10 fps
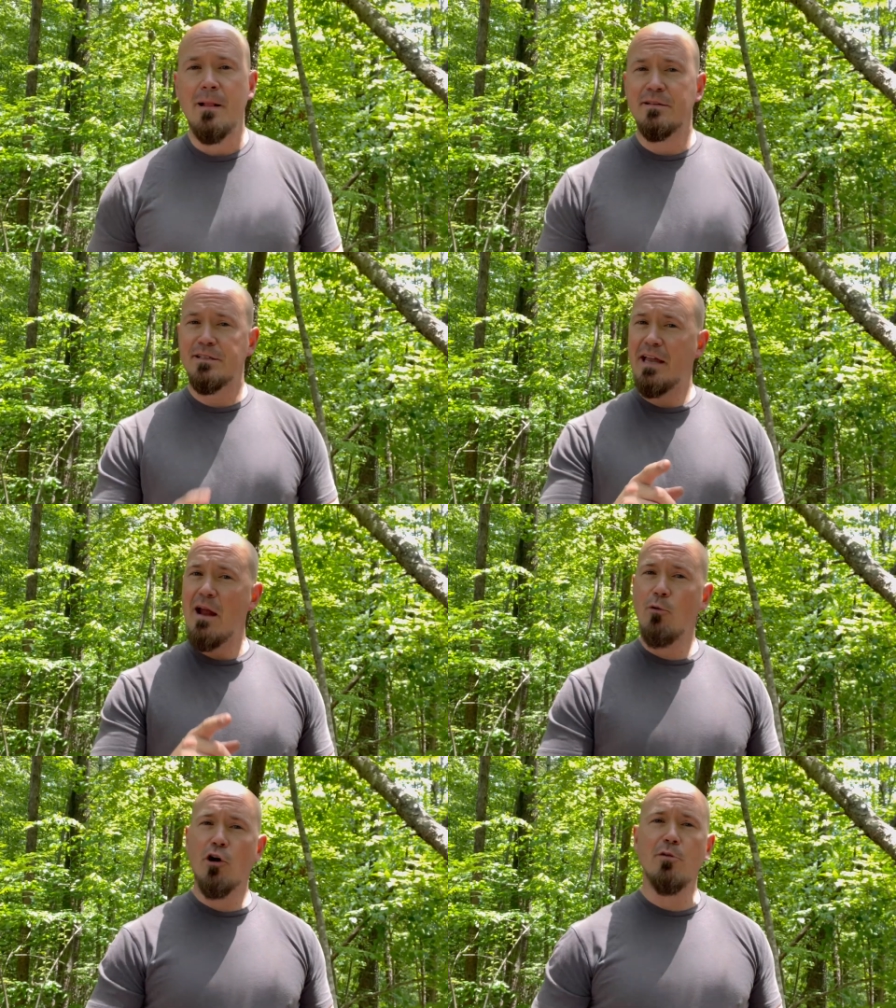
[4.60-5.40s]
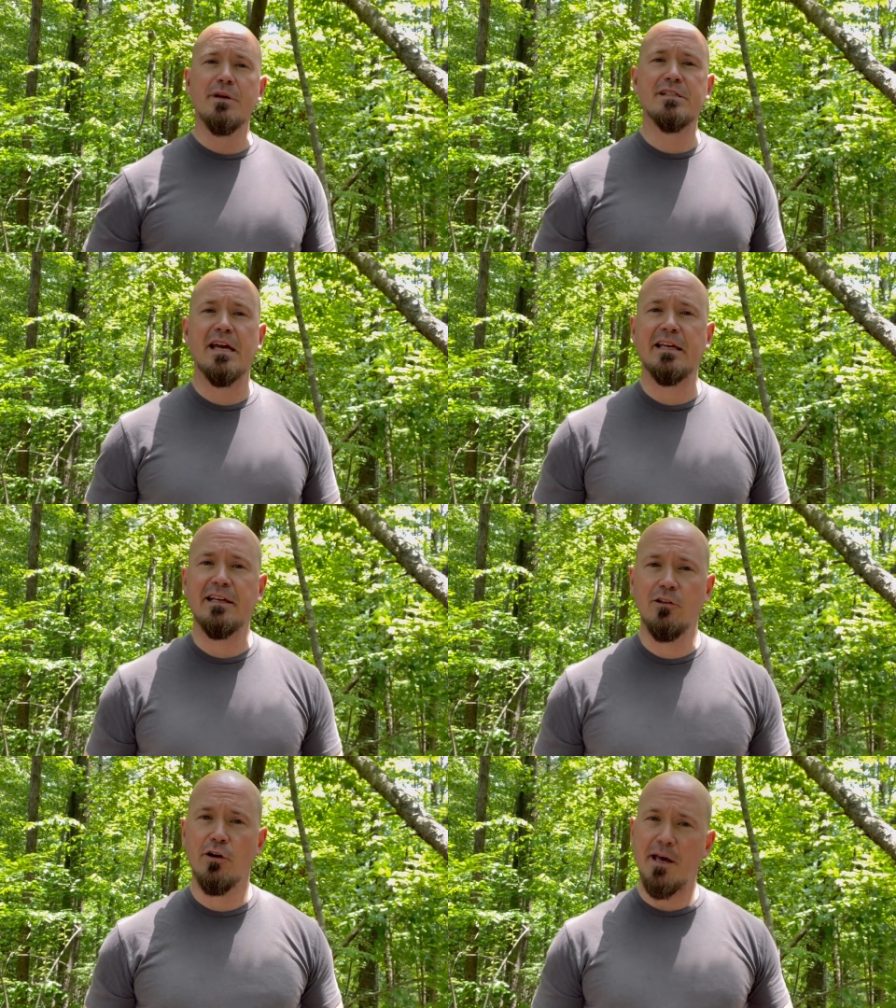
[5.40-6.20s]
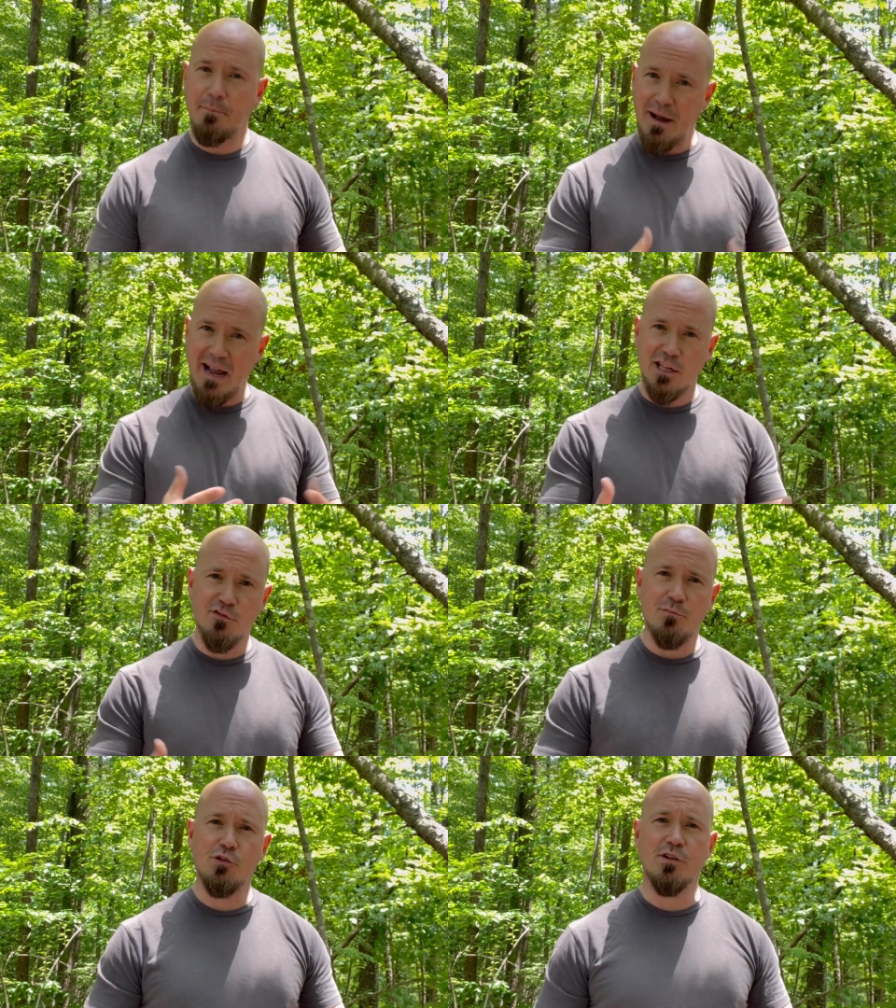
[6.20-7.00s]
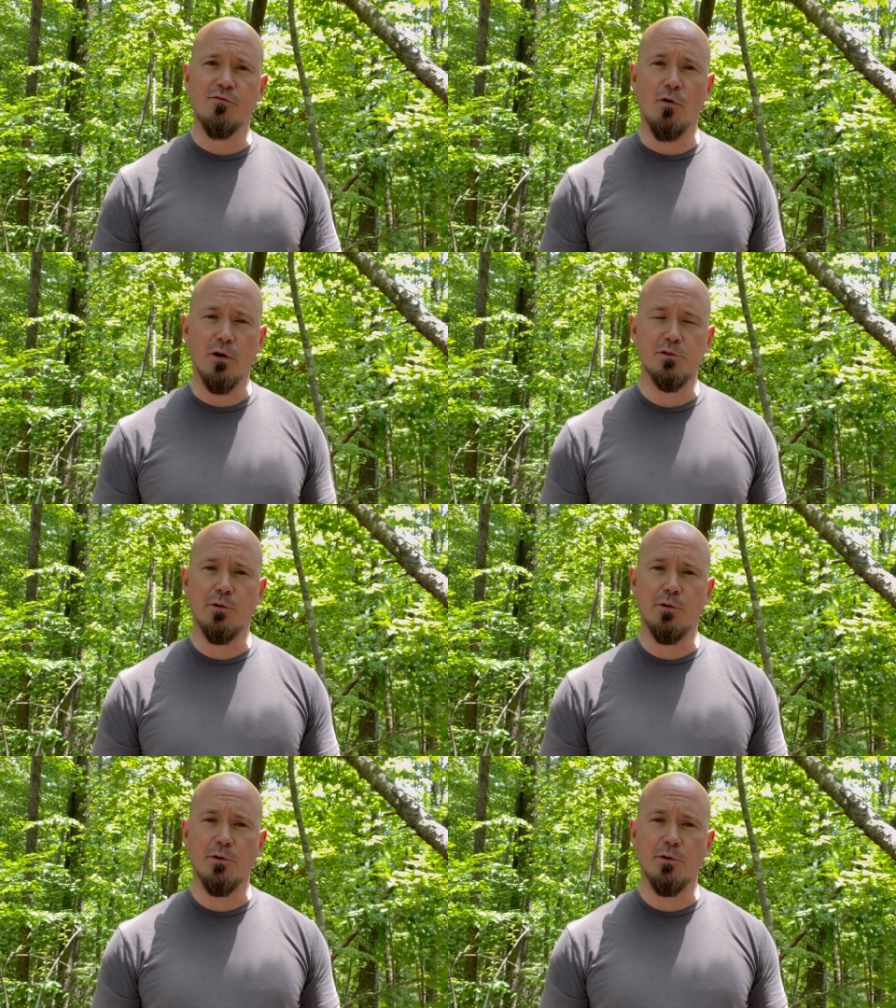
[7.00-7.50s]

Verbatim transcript: Today we're going to be taking a look at a package from Shivworks.